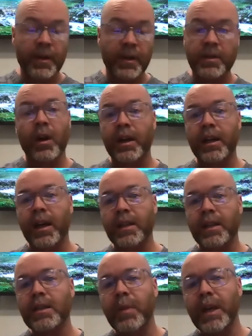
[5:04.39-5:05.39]
chronic
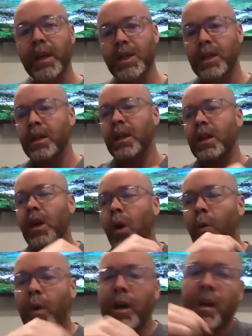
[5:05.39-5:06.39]
constipation,
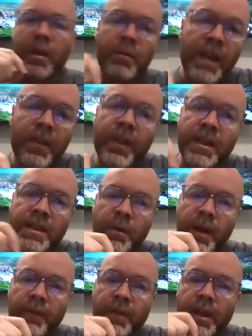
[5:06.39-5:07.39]
one of the main things that we
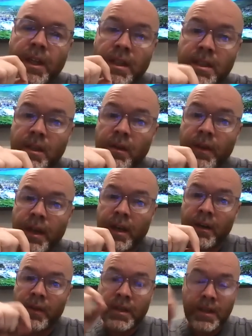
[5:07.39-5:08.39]
have to consider there,
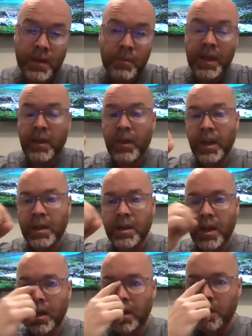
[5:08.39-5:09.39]
this is a big thing in
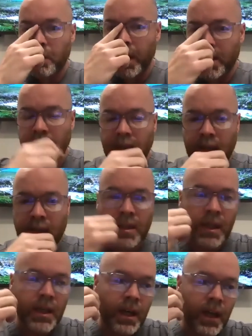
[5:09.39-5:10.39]
Chinese medicine, is
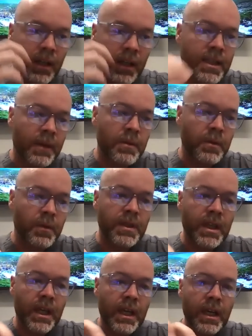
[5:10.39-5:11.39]
a lot of times we'll
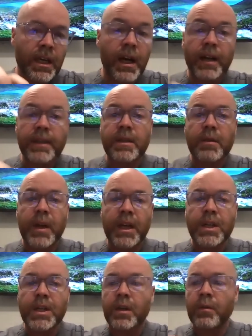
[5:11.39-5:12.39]
see
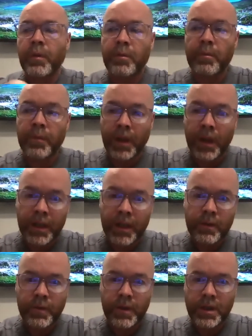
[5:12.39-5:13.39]
constipation with blood
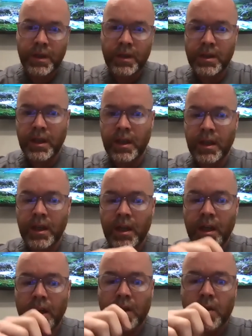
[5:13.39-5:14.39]
deficiency.
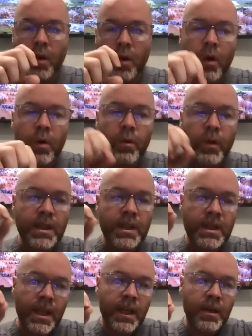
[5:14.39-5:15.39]
So always
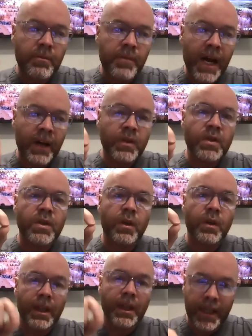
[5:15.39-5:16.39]
think about
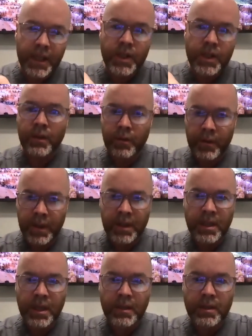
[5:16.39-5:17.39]
circulation through the
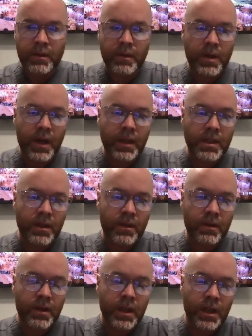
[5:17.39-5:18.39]
intestinal tract too.
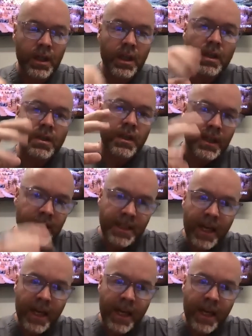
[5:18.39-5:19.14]
So that's that